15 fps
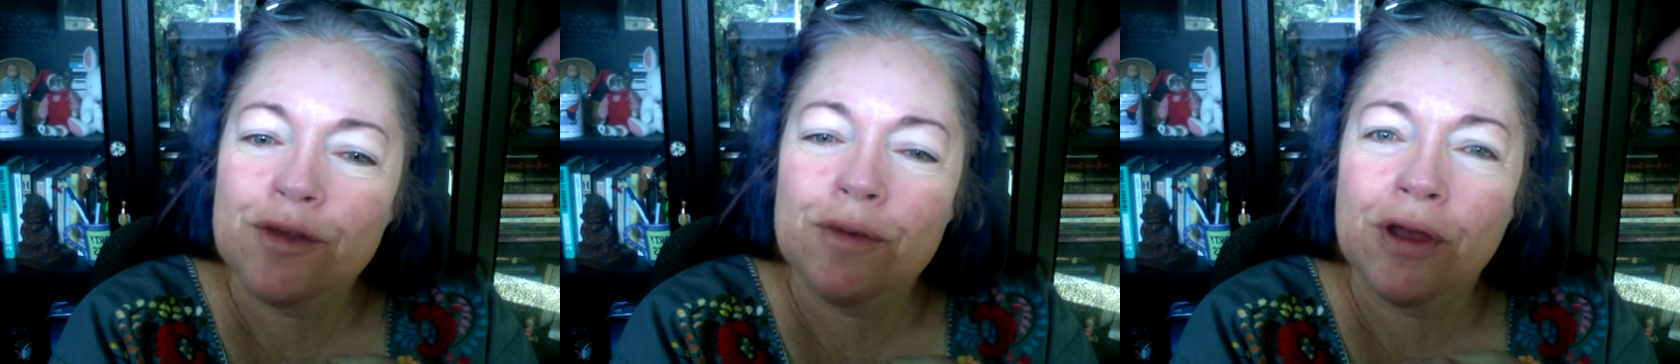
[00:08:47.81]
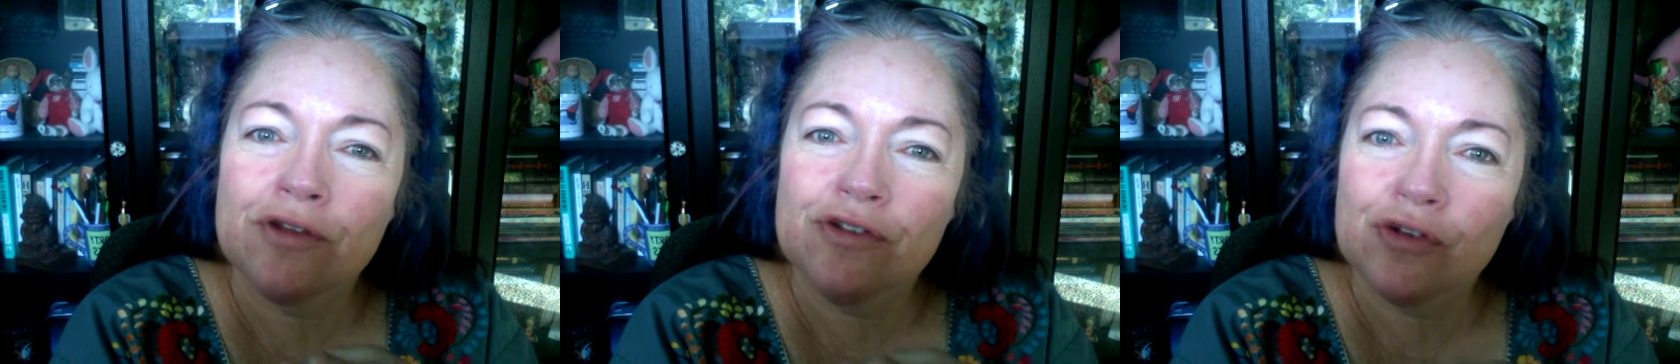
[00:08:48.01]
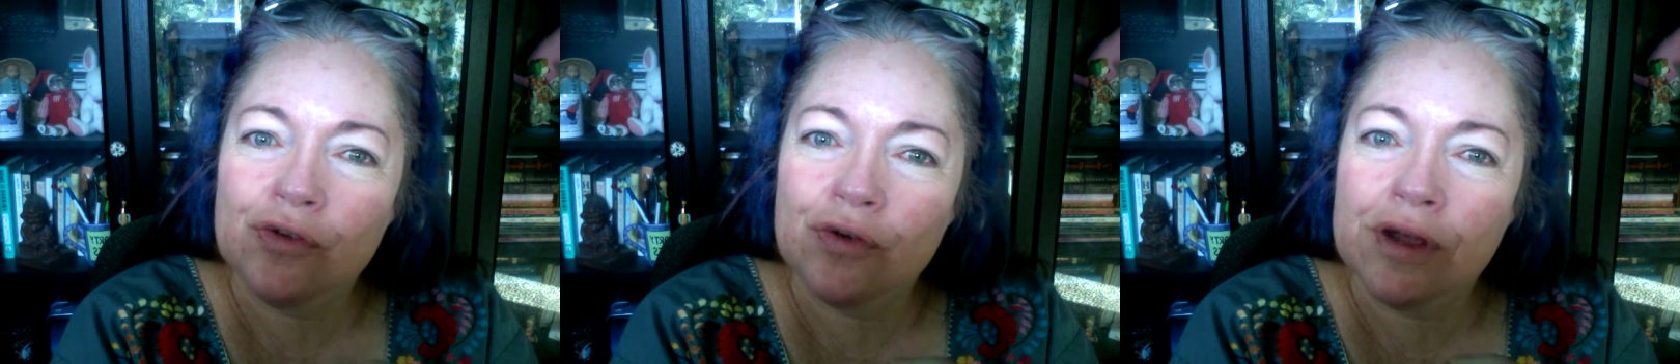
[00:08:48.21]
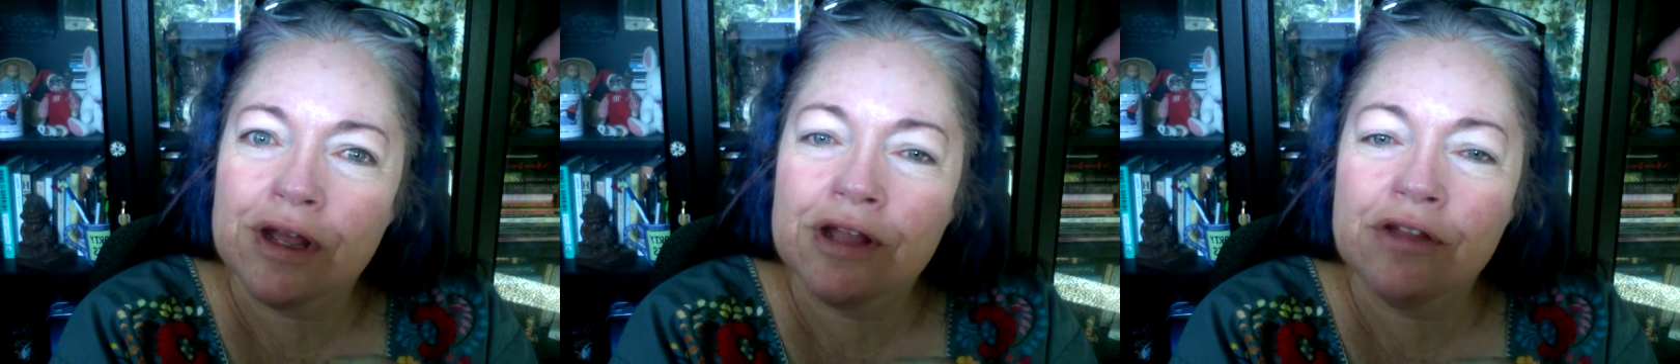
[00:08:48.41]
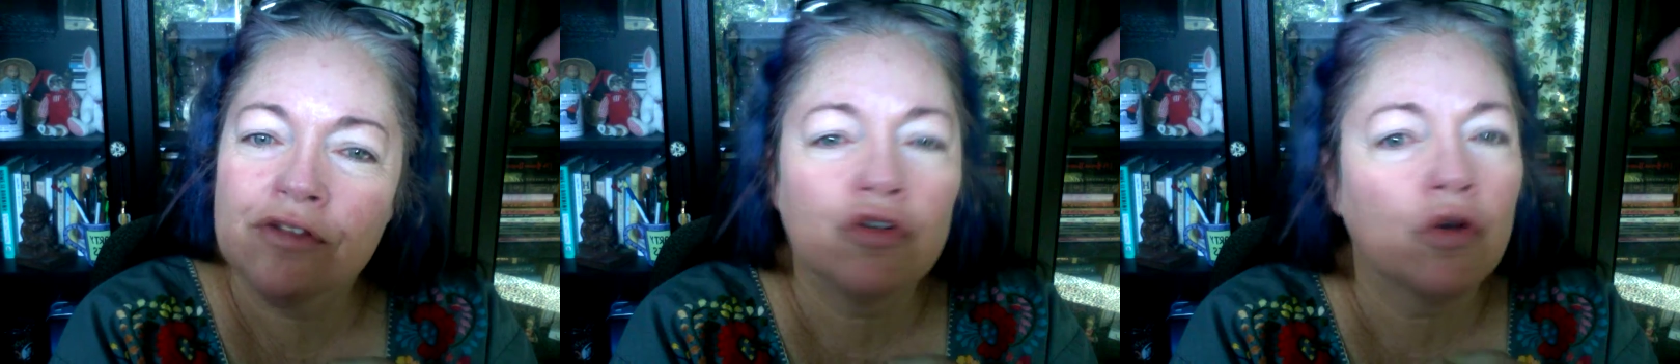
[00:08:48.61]
about your
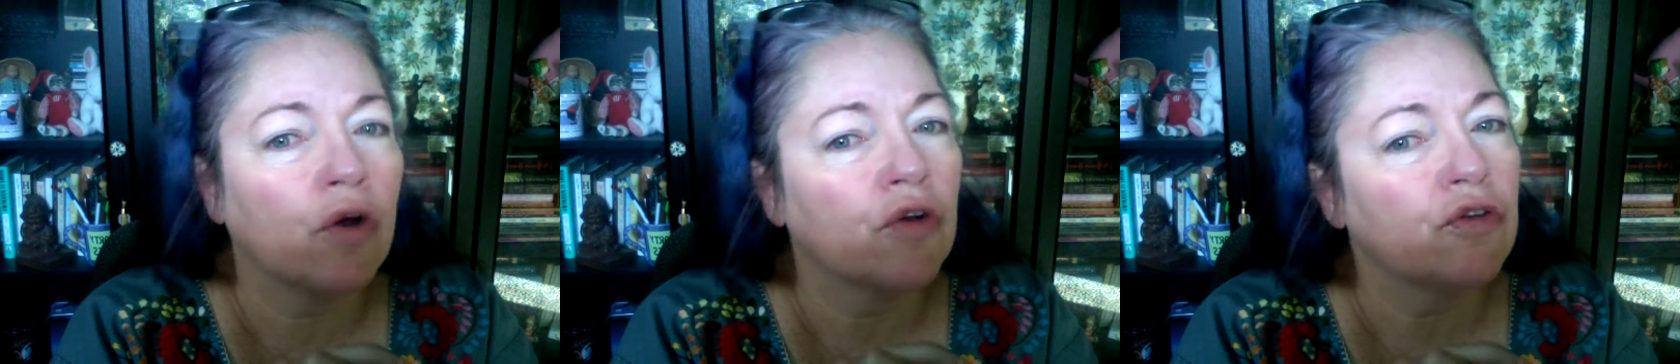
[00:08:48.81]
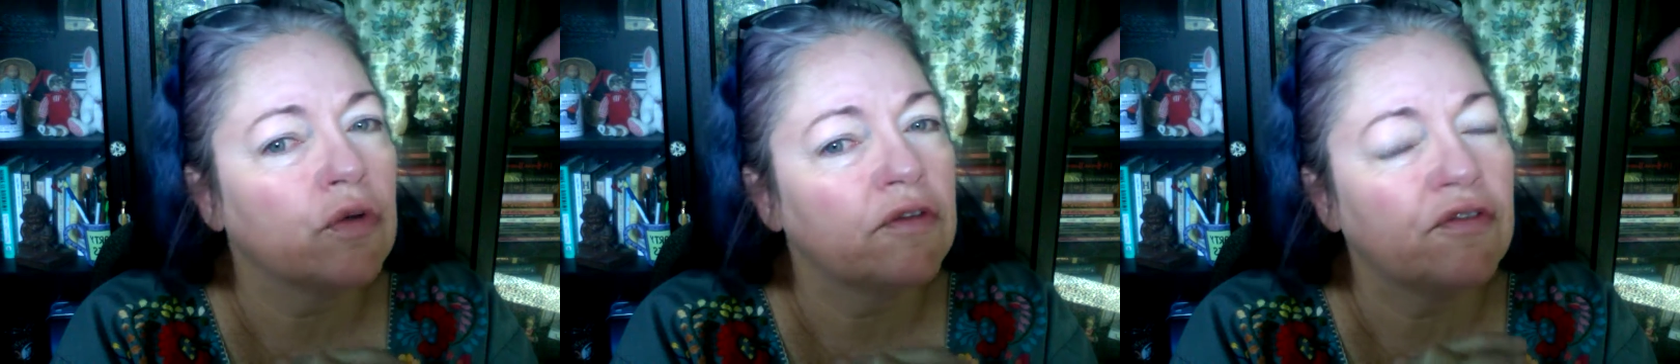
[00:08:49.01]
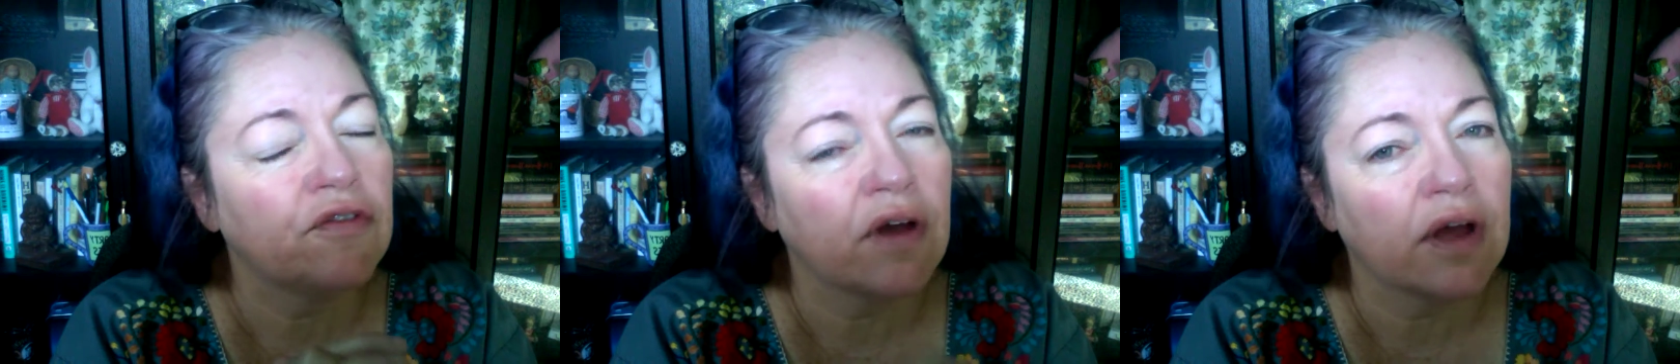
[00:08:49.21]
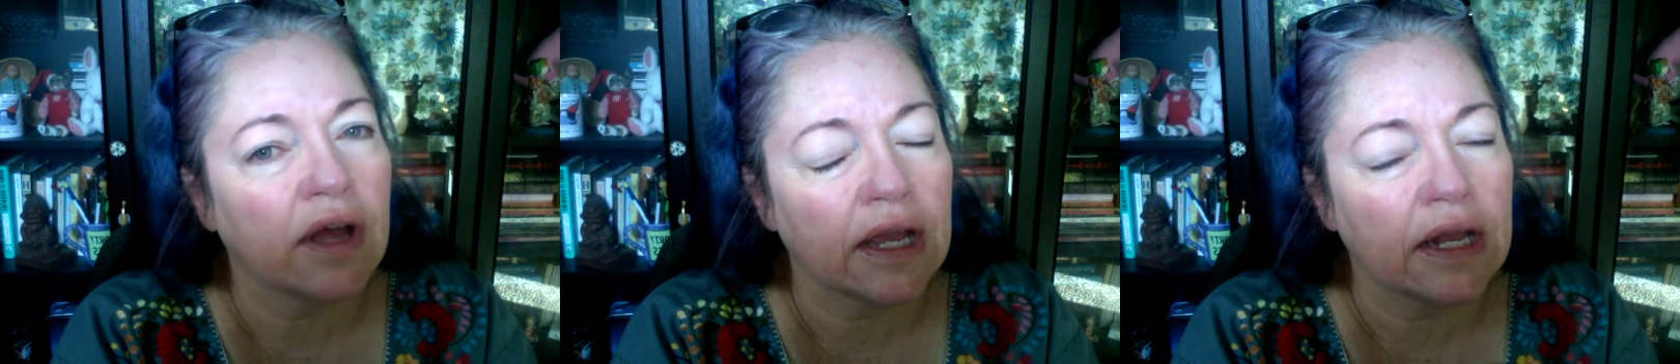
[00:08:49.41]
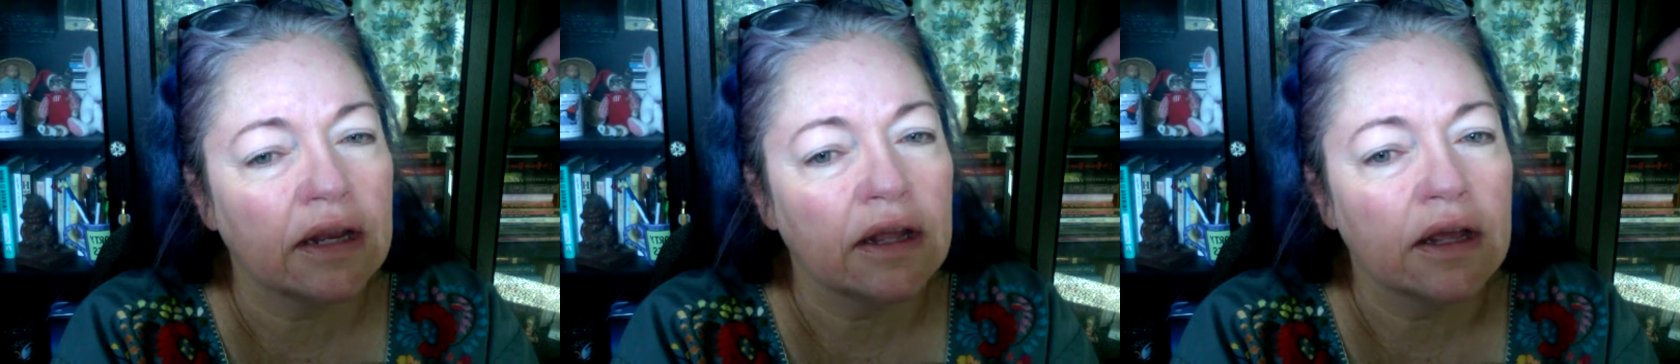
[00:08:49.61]
grades. You're all doing
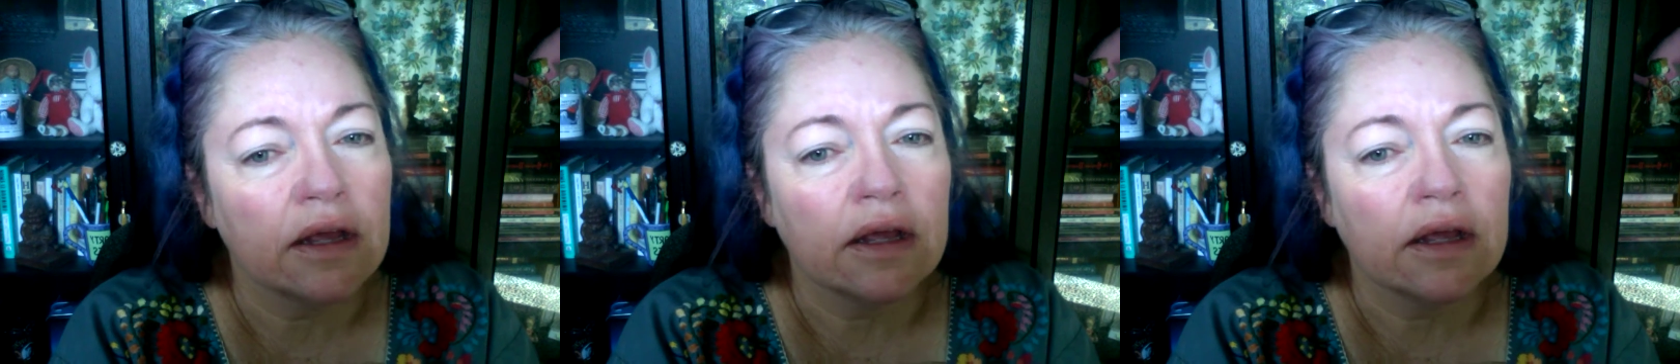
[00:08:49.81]
fine.